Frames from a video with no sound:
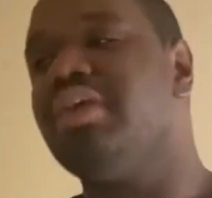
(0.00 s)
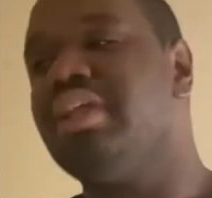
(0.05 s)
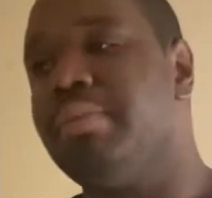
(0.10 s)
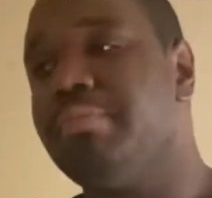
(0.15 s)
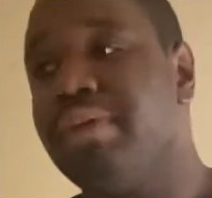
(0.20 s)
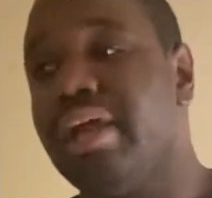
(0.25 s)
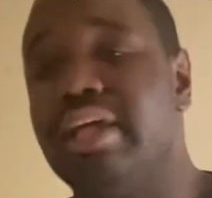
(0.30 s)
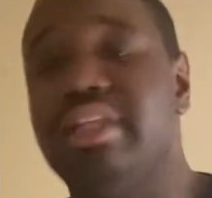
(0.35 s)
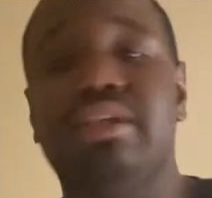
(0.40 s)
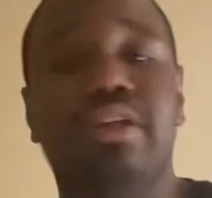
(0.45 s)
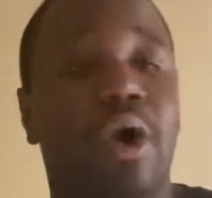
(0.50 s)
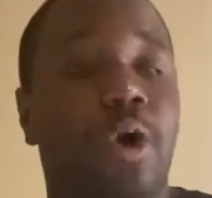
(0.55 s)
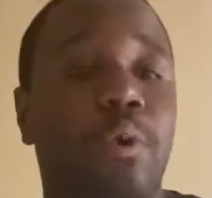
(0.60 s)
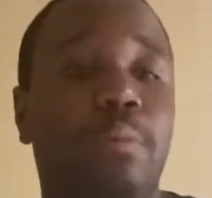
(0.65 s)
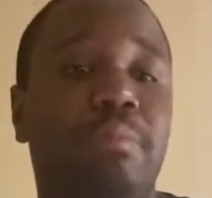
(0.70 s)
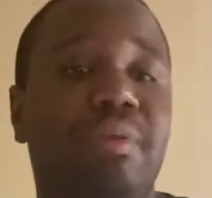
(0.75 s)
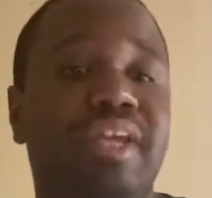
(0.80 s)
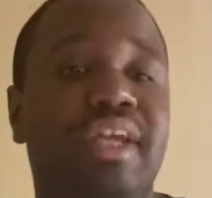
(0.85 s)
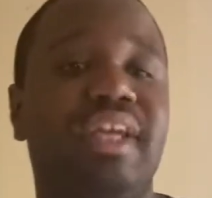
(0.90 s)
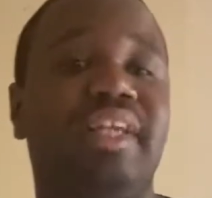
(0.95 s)
they play the
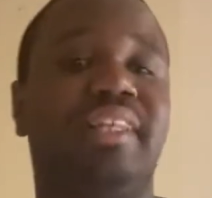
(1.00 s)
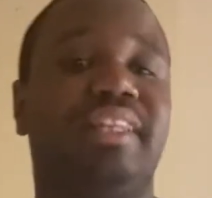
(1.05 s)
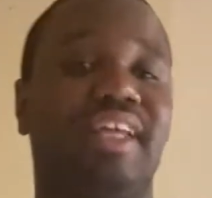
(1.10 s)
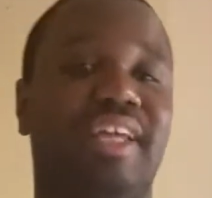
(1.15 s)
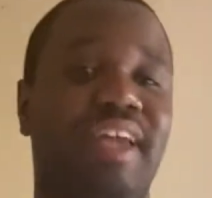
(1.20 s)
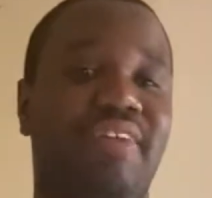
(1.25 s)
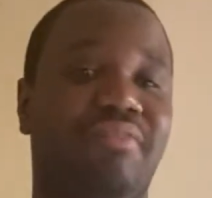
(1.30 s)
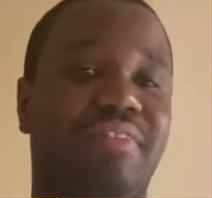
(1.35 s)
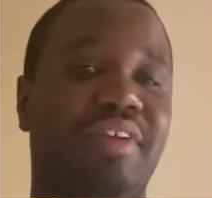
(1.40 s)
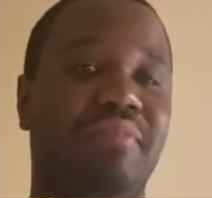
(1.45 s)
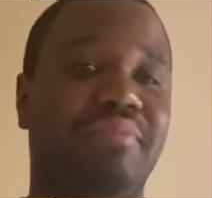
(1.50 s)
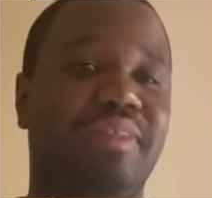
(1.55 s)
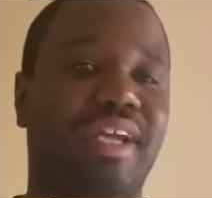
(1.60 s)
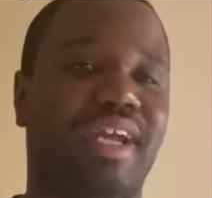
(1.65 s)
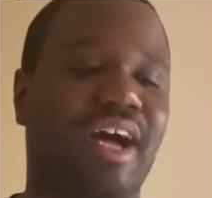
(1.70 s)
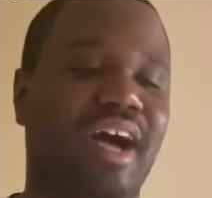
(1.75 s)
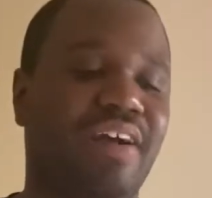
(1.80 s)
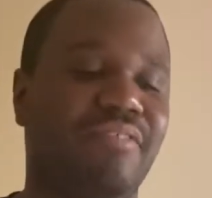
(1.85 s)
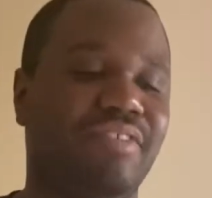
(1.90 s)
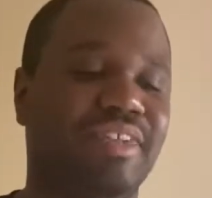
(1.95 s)
opening to give them the
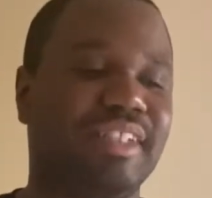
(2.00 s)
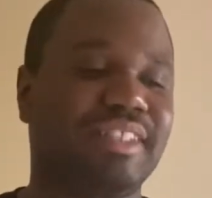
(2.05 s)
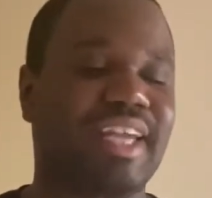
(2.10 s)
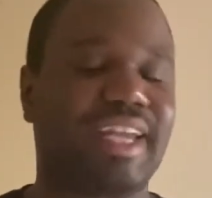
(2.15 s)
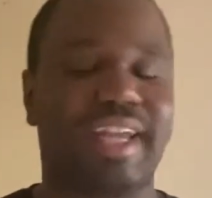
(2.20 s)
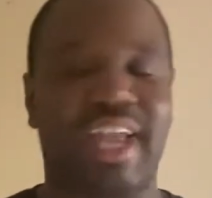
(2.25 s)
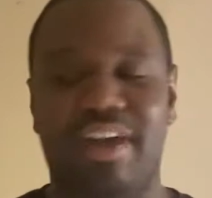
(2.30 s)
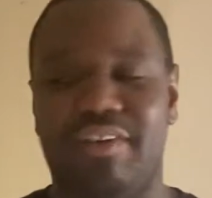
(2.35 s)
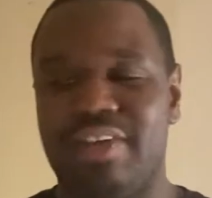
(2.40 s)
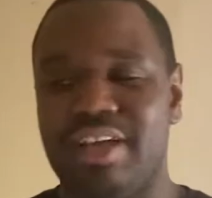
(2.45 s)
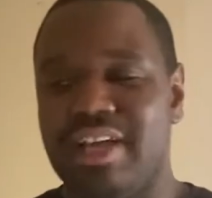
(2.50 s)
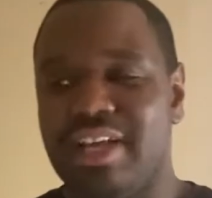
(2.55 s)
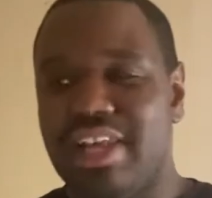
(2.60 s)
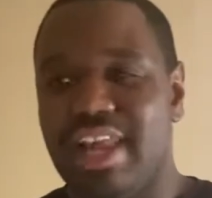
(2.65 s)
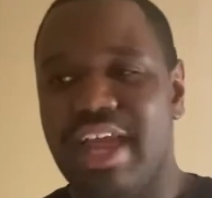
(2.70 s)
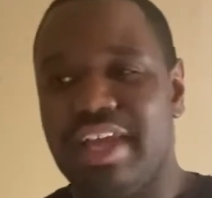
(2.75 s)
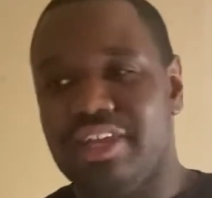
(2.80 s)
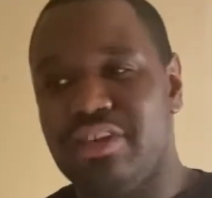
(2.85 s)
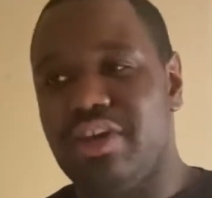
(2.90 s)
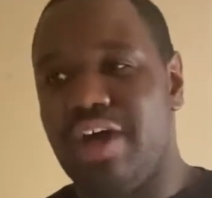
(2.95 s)
confidence. Like,
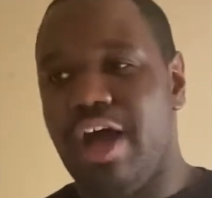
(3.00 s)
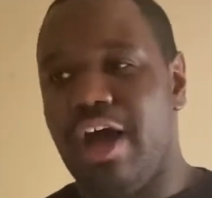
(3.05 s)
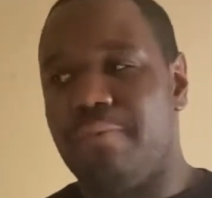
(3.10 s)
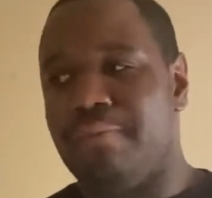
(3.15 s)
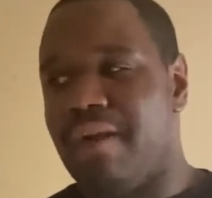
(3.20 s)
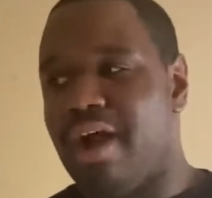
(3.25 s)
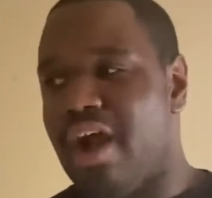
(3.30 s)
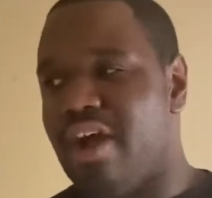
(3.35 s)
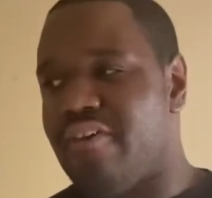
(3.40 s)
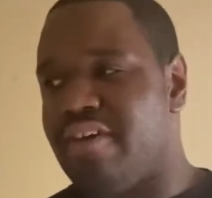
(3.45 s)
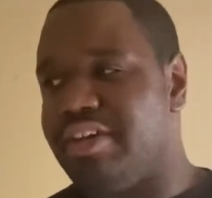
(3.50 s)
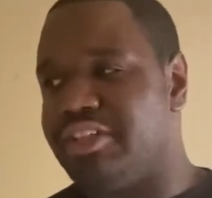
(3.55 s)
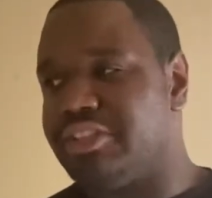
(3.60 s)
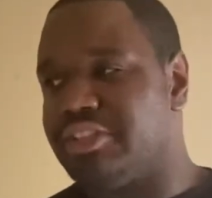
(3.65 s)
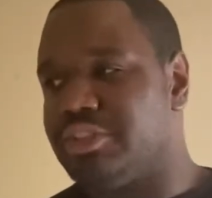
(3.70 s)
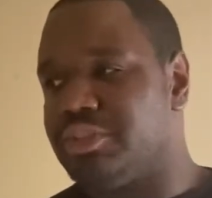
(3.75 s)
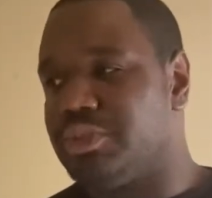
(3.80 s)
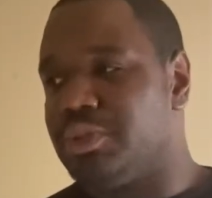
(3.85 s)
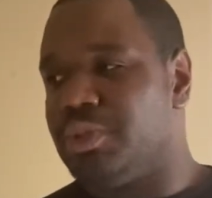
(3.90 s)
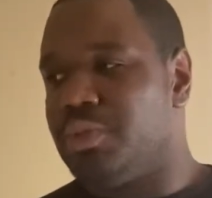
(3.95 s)
you know how Power
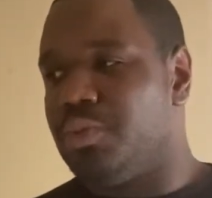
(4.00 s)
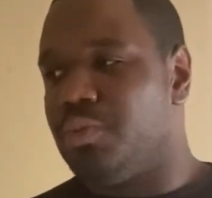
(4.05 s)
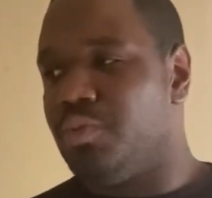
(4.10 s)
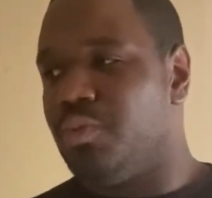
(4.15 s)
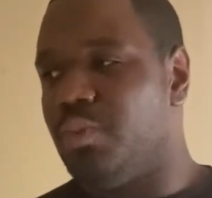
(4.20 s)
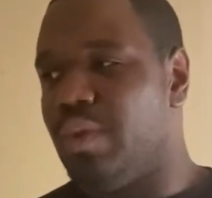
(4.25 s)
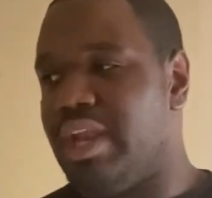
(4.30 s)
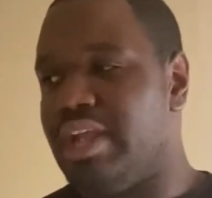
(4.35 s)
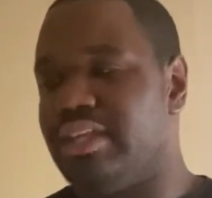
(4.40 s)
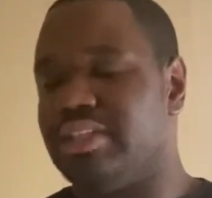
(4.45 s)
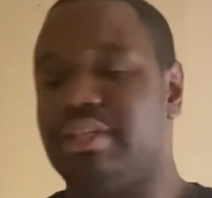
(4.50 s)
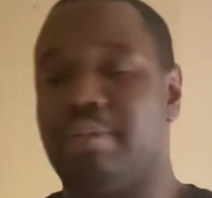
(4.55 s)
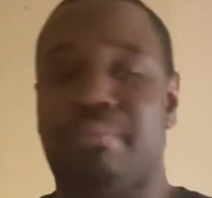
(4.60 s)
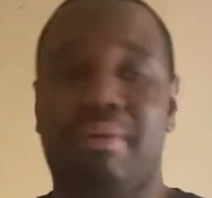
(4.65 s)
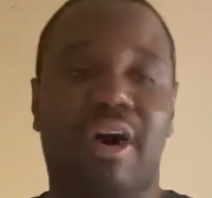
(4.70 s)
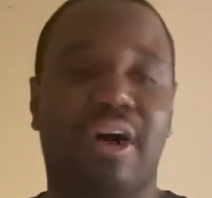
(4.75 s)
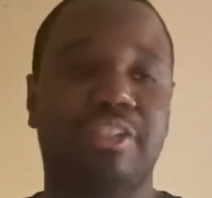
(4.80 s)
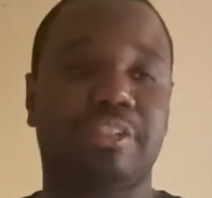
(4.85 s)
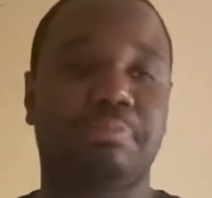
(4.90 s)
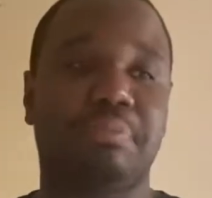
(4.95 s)
Rangers, when there's a
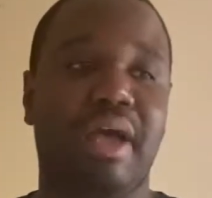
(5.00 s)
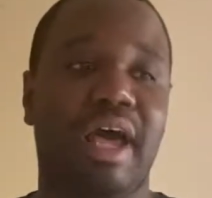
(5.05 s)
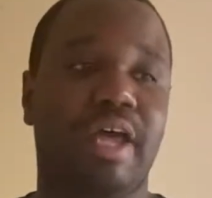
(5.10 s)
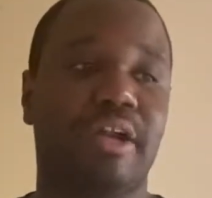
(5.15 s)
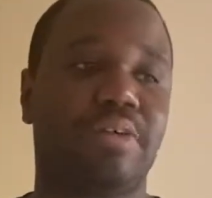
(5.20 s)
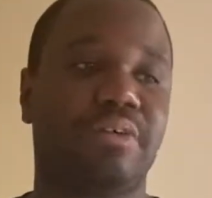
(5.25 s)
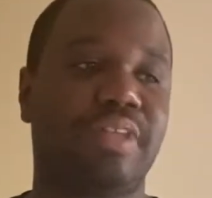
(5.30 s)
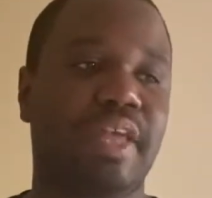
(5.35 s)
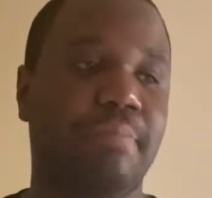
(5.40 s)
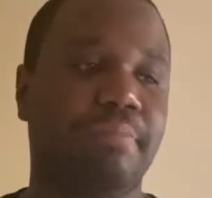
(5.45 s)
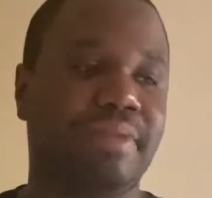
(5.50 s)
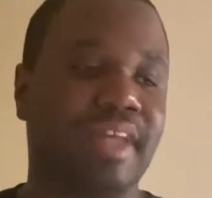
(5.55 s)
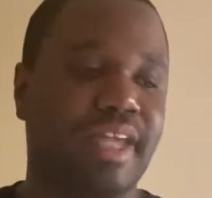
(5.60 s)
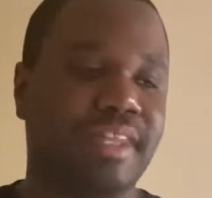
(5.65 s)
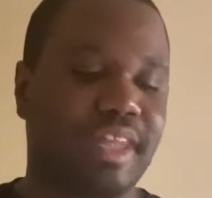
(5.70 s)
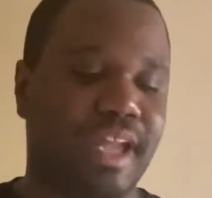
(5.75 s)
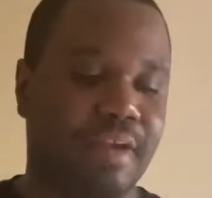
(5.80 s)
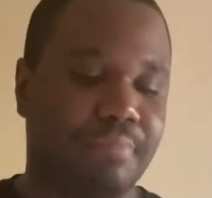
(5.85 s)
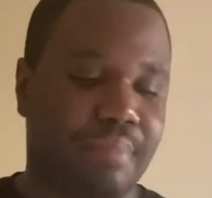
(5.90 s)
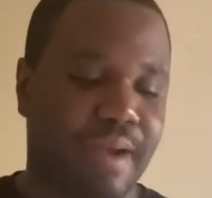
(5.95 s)
boss battle, they play
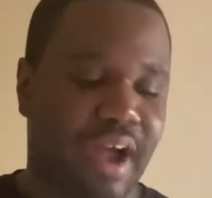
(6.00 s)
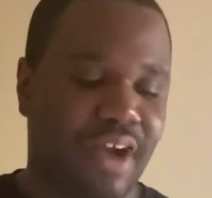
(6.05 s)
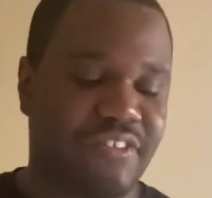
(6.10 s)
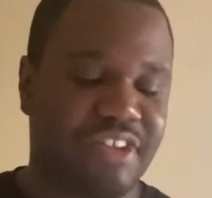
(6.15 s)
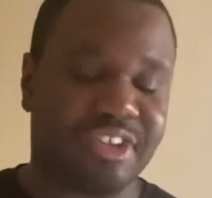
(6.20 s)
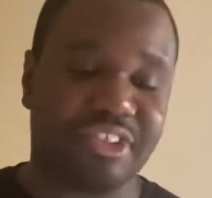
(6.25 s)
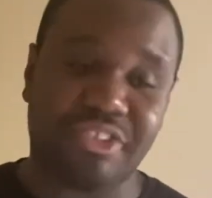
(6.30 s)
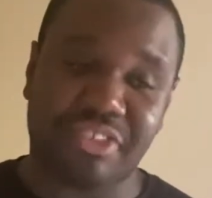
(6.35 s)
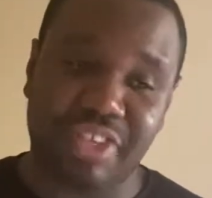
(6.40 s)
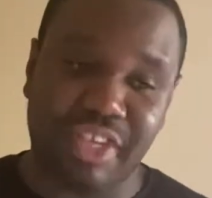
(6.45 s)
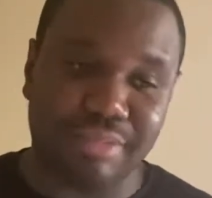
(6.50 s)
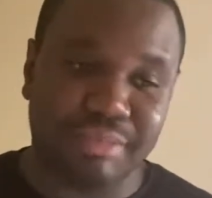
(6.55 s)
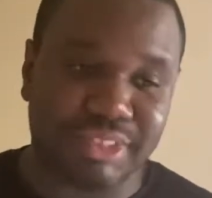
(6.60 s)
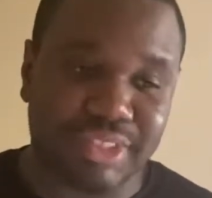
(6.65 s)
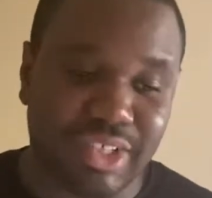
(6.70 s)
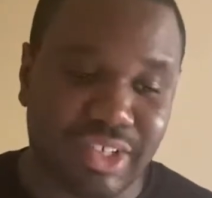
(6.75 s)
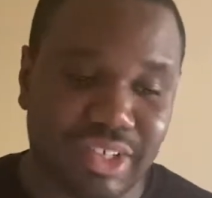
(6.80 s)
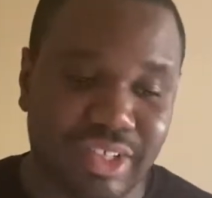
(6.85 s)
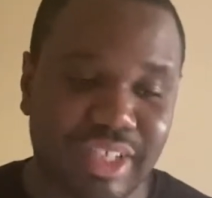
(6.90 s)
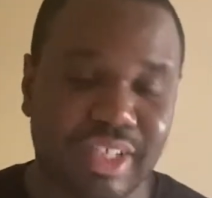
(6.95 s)
their Power Ranger theme
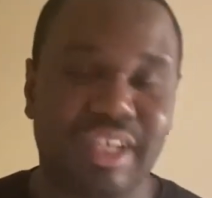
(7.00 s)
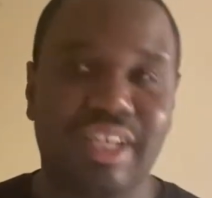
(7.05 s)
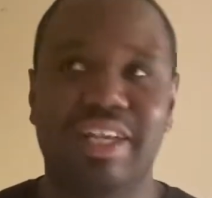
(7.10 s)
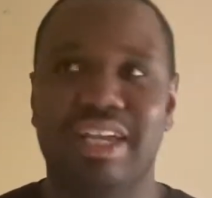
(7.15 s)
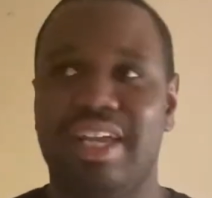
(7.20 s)
song